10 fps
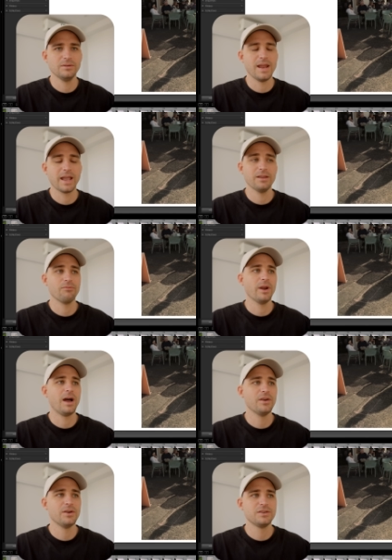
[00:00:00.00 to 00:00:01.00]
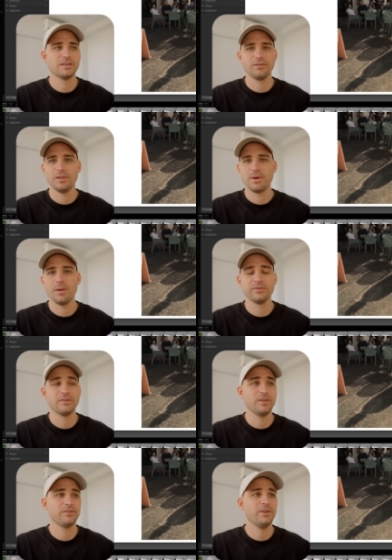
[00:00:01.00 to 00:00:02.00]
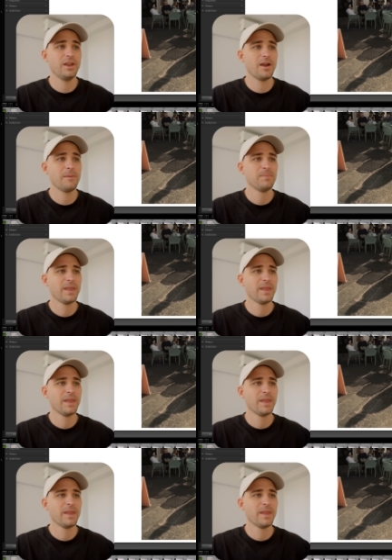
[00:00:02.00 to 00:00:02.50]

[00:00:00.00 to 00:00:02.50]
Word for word: negative 100 just for the purpose of this video.